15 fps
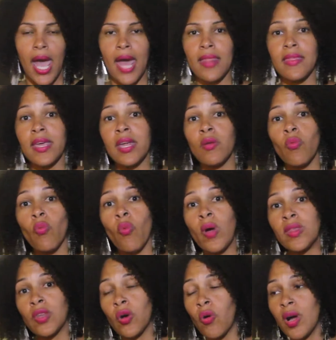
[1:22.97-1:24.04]
And then
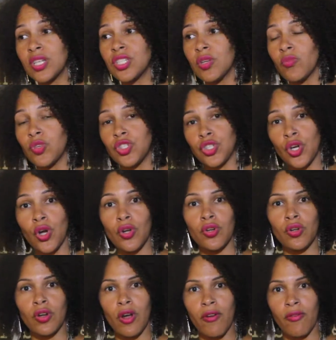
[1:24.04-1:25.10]
when the question was turned
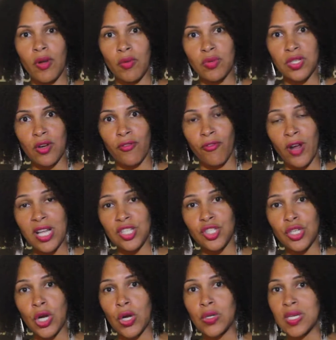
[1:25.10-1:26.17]
on her, it was her friend's
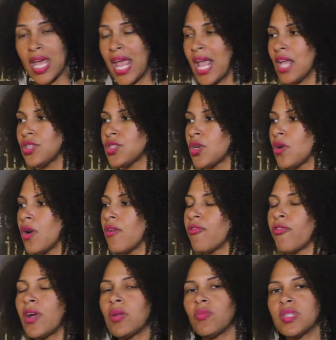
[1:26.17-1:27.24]
turn to answer. Her
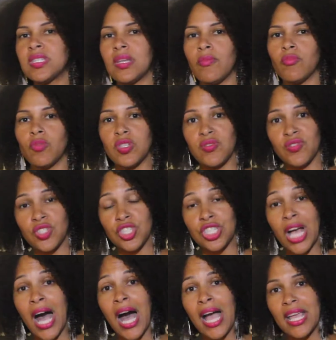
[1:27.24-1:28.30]
friend was
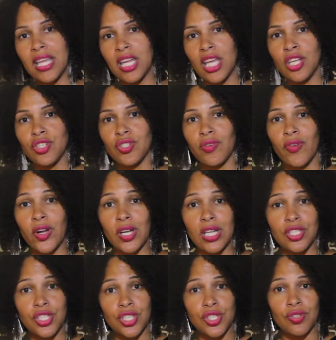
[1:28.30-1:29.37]
shy and introverted
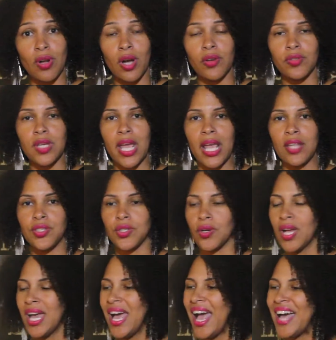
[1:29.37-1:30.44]
and she struggled to
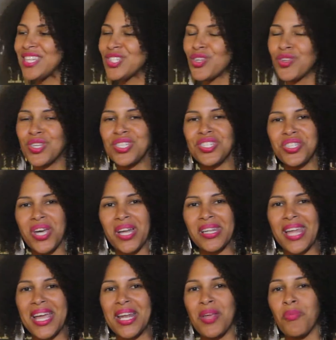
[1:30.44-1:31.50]
answer. And so this young
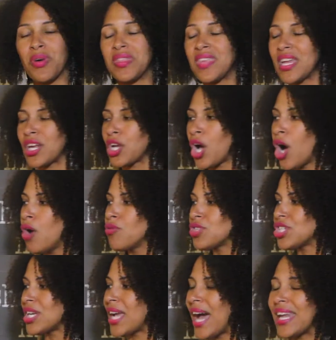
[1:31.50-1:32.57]
lady would then
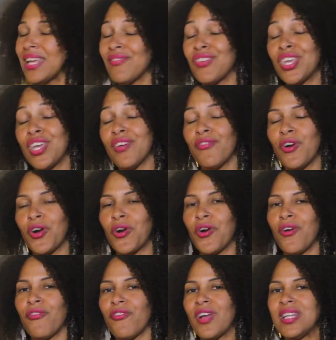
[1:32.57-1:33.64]
coach and kind of give her
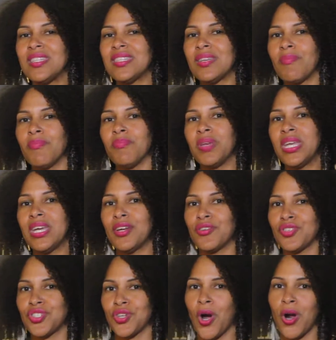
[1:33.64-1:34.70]
girlfriend some beginner
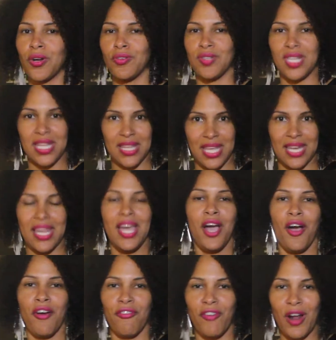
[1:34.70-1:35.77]
starters and then
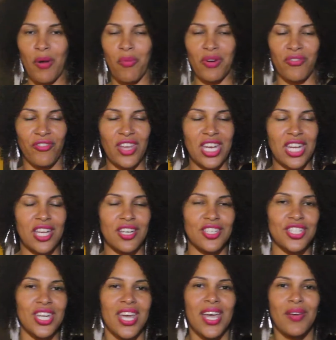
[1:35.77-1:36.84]
her friend would
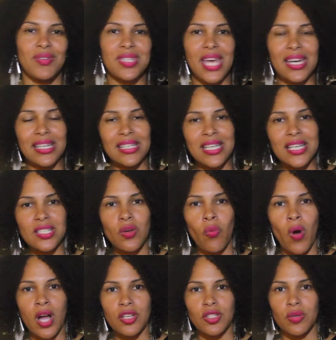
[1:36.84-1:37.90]
finish. It was kind of neat to
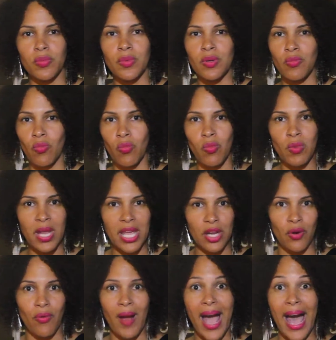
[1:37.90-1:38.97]
watch her
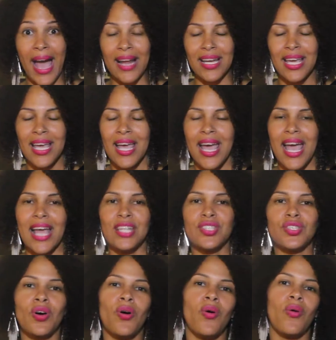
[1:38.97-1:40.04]
interact. And
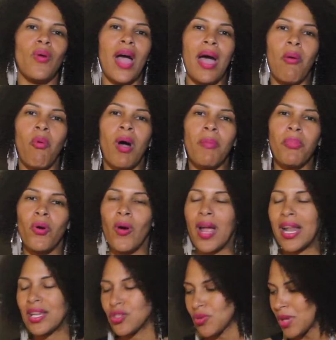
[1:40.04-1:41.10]
so at one
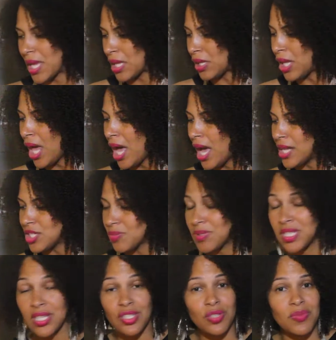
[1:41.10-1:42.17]
point during lunch,
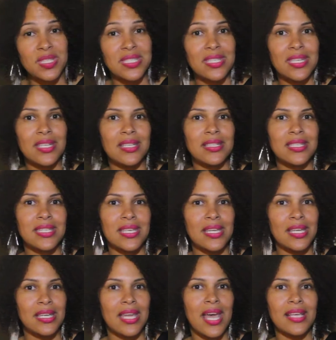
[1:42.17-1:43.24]
since she was
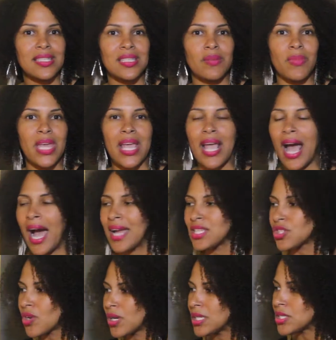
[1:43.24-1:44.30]
seated next to me, I
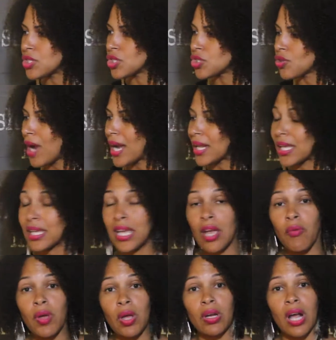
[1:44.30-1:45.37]
started to try to
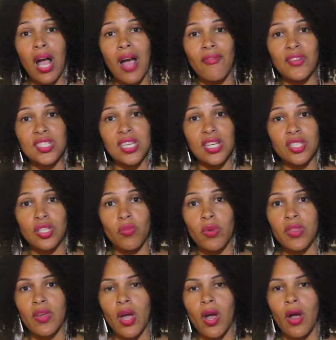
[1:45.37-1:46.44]
carry on a conversation
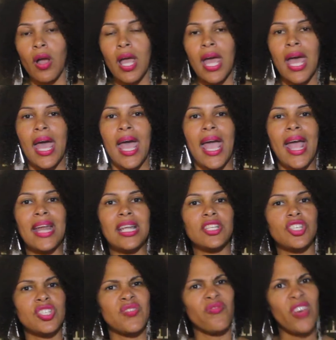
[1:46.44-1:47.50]
with her and it
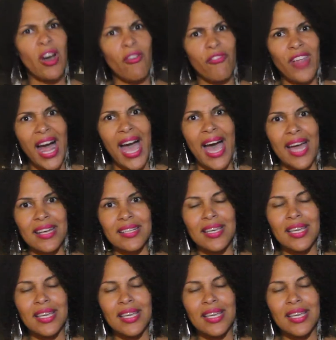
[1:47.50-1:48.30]
just fell flat.